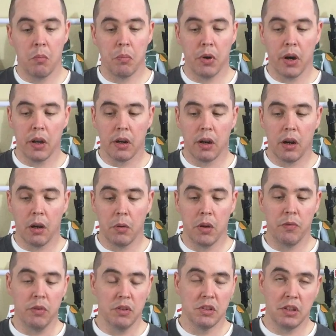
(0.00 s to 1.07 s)
But
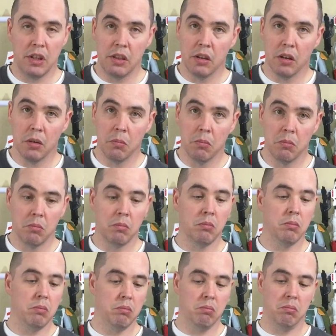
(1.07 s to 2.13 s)
if you see them,
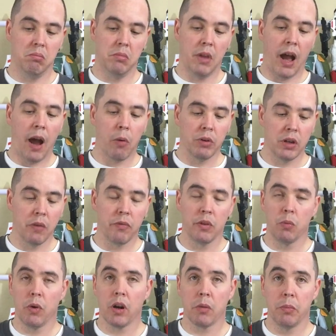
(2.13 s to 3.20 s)
I would
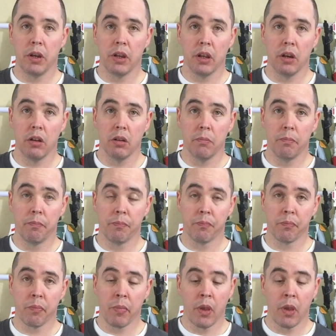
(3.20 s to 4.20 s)
definitely recommend getting them.